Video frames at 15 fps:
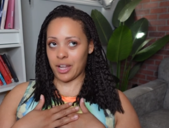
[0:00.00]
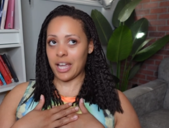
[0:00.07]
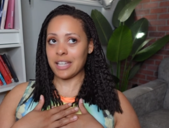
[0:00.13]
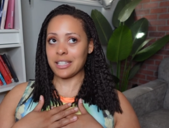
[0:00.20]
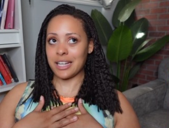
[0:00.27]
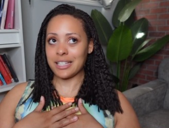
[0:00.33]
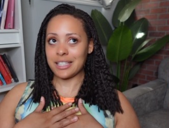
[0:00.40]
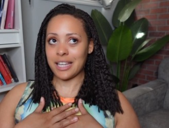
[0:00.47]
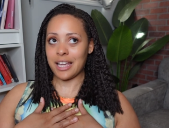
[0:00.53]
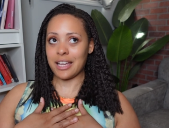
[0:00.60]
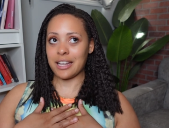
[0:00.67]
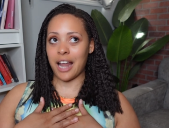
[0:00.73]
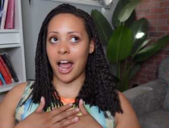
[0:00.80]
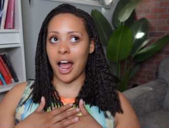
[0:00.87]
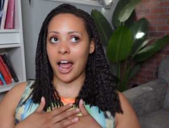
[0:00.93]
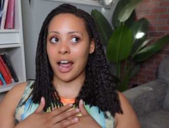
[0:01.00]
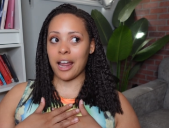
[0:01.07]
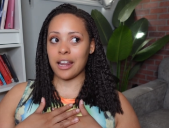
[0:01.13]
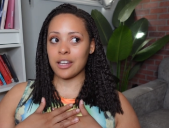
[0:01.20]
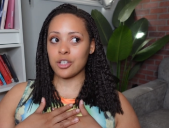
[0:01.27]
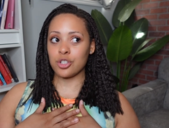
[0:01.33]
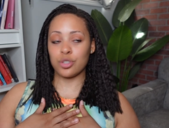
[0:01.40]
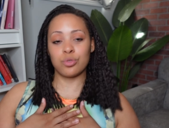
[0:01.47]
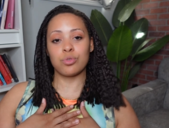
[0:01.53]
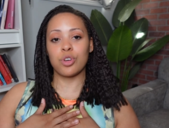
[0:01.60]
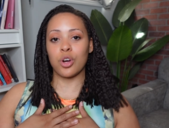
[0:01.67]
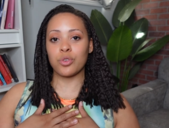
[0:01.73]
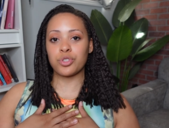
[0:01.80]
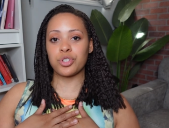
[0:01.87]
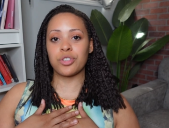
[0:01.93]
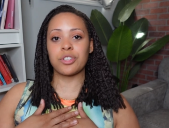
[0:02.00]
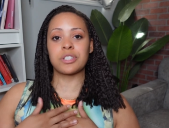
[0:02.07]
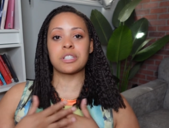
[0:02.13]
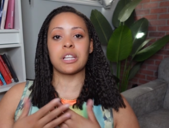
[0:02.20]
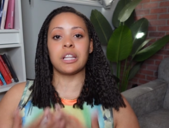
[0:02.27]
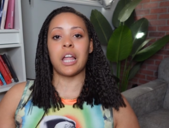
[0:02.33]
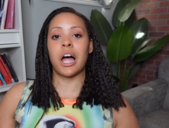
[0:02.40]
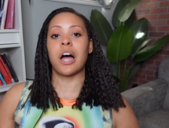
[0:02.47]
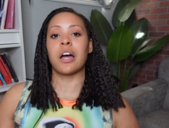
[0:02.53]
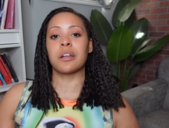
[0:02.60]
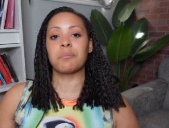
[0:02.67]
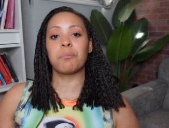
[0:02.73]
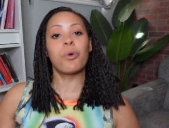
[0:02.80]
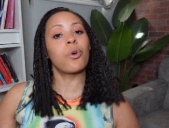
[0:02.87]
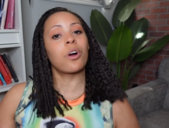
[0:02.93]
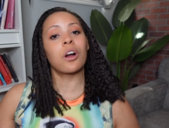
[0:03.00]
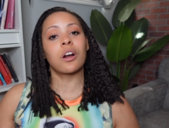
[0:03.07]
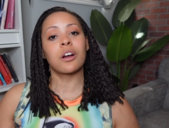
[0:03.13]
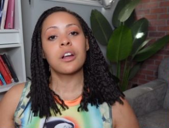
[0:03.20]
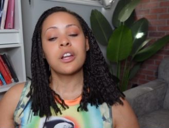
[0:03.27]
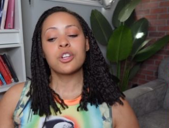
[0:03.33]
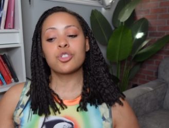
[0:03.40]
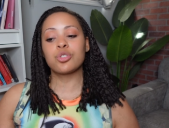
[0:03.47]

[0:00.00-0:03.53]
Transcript: As I said, I do go to the salon more